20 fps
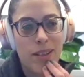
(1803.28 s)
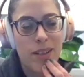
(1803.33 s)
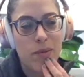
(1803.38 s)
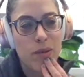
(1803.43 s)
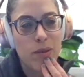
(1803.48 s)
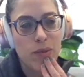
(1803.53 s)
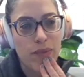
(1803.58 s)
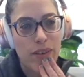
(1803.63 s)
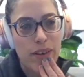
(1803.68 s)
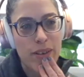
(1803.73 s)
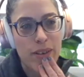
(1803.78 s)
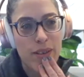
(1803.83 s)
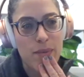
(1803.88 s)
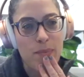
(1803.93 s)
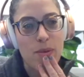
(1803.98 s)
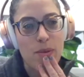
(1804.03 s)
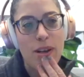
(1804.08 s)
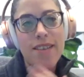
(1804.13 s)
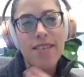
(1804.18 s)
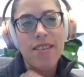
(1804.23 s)
that was very
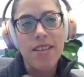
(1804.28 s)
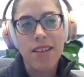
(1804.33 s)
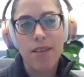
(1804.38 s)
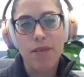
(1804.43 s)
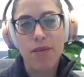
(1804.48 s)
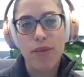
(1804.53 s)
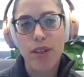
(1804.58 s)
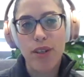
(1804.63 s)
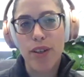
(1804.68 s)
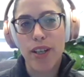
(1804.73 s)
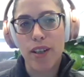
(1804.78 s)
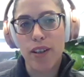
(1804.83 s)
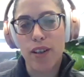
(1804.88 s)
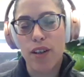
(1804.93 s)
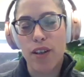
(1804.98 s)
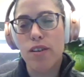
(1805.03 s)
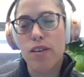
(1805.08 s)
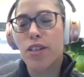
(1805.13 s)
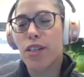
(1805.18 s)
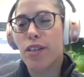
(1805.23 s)
surprising and very
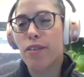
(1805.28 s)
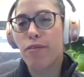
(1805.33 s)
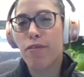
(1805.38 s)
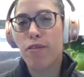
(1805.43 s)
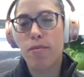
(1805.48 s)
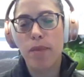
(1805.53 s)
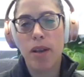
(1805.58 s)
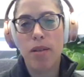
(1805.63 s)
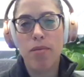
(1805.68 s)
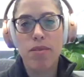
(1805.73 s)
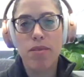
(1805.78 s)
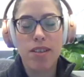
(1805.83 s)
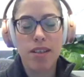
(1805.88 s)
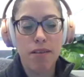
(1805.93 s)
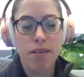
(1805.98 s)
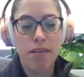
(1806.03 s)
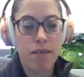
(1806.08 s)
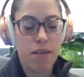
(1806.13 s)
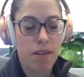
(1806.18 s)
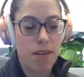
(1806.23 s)
encouraging for me was
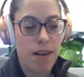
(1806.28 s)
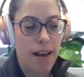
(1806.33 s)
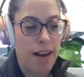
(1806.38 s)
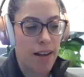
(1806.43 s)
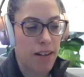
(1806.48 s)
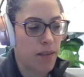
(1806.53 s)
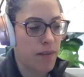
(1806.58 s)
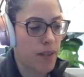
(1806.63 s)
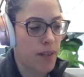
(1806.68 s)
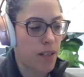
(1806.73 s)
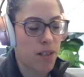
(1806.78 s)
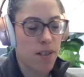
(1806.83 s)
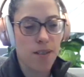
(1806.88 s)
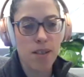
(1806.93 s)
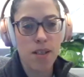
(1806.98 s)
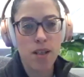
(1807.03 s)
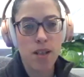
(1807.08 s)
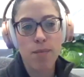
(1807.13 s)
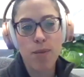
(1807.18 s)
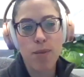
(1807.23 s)
that Activate is
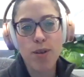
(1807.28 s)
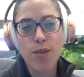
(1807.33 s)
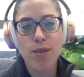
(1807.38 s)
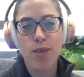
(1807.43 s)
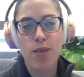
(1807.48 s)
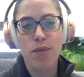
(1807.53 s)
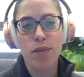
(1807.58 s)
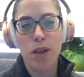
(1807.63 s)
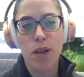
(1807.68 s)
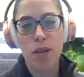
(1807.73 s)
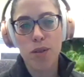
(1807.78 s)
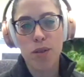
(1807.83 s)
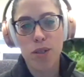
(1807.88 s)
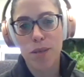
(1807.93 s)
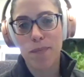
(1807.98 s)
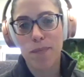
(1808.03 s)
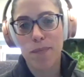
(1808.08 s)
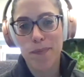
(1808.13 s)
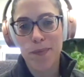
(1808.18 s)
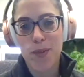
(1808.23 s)
a personal fellowship.
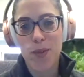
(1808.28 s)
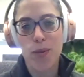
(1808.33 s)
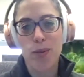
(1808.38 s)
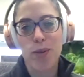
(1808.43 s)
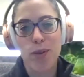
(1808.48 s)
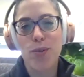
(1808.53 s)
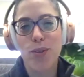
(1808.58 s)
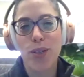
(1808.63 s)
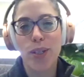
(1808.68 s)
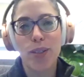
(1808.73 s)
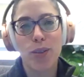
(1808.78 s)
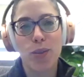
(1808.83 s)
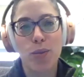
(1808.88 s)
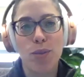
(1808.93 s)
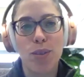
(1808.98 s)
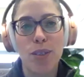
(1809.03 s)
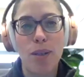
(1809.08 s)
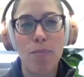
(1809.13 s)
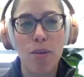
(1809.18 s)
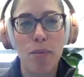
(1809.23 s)
So there's like two
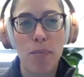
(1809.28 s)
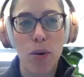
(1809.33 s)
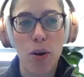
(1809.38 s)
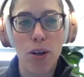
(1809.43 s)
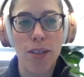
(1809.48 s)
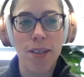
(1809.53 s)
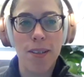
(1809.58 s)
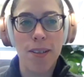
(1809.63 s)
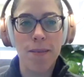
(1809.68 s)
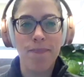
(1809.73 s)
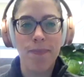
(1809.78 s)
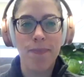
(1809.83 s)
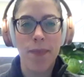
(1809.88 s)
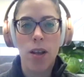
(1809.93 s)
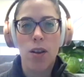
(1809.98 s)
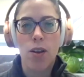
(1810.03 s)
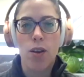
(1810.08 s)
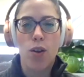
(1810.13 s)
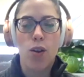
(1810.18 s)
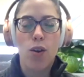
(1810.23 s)
separate parts.
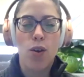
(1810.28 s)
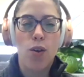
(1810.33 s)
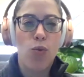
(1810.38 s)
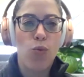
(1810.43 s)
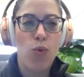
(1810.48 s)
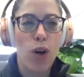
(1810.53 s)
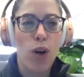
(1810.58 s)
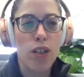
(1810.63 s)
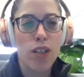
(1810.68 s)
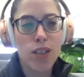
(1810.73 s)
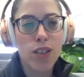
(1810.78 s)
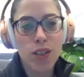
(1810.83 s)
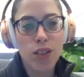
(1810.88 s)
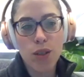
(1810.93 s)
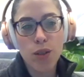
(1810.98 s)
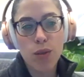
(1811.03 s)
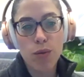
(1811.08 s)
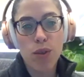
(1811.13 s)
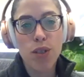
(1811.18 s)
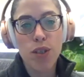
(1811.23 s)
One is
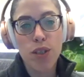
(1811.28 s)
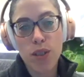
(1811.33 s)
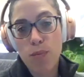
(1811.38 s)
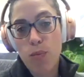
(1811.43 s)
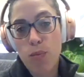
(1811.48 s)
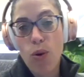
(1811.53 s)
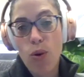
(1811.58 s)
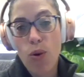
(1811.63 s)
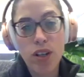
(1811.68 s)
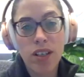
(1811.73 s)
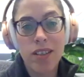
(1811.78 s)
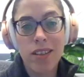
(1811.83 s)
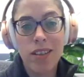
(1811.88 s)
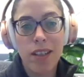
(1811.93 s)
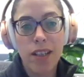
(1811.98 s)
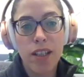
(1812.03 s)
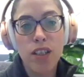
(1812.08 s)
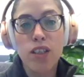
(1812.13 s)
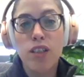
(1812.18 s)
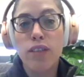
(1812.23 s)
you are supported
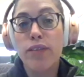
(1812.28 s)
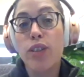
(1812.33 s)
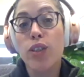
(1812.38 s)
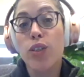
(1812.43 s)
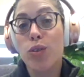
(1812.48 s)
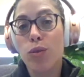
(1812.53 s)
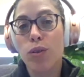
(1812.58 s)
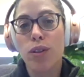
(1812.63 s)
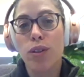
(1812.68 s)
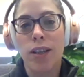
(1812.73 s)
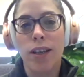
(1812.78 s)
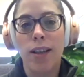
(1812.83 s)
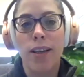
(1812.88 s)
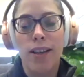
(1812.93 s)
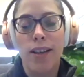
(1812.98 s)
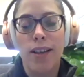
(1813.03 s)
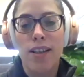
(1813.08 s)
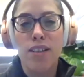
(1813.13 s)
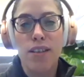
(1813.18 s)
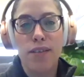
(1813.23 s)
individually
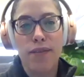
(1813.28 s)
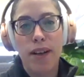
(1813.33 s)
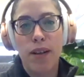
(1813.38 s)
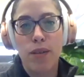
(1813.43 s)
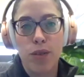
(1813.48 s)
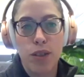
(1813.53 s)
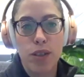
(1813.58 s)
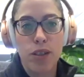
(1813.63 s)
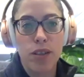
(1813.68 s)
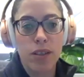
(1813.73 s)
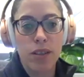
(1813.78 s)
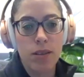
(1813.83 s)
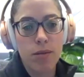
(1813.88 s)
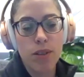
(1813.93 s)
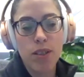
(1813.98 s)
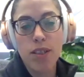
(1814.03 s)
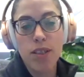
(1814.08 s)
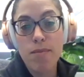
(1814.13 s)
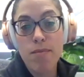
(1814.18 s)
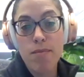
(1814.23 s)
as a founder,
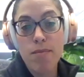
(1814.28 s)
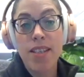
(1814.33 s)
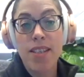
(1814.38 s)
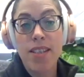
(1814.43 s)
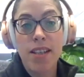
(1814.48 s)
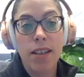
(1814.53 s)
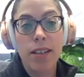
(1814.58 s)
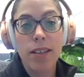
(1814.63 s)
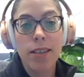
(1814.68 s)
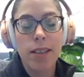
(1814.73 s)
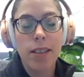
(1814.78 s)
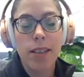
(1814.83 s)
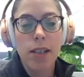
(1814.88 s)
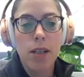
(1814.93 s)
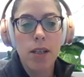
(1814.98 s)
which is amazing.